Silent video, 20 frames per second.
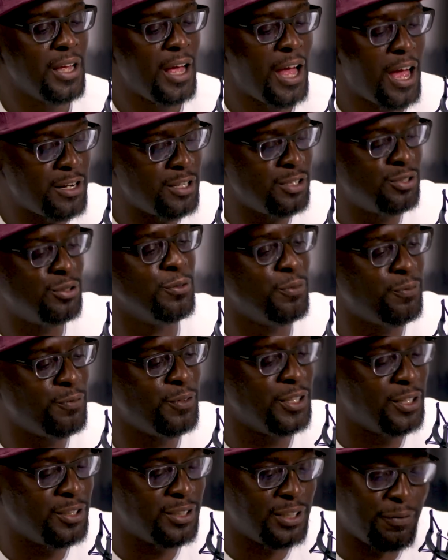how did you
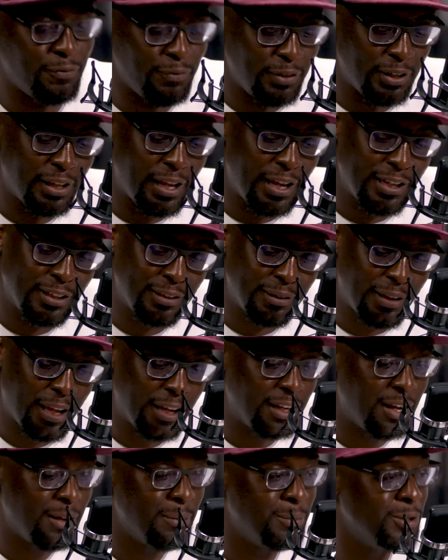feel like
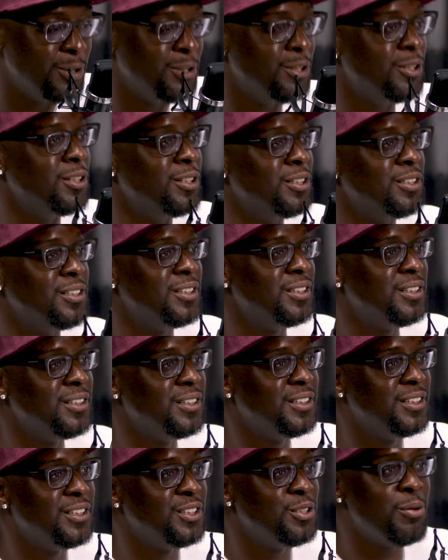I'm here?
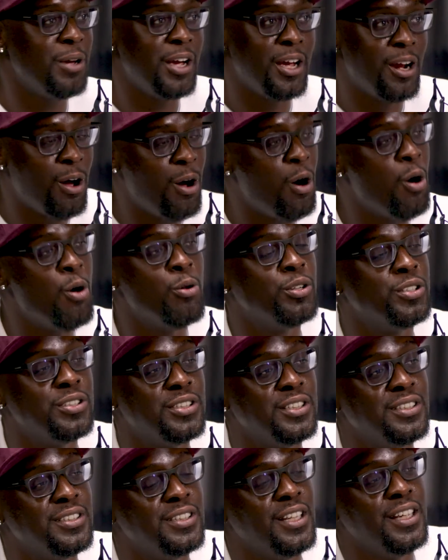You had all the
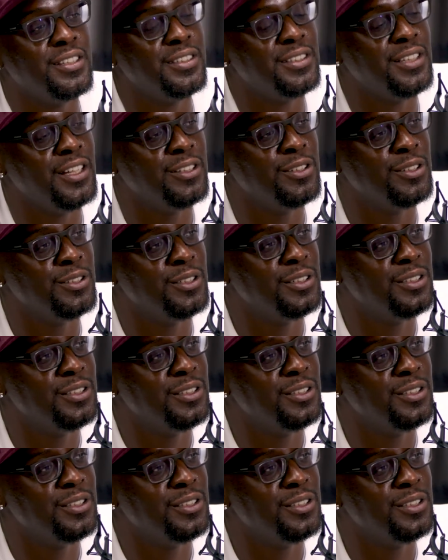success that year.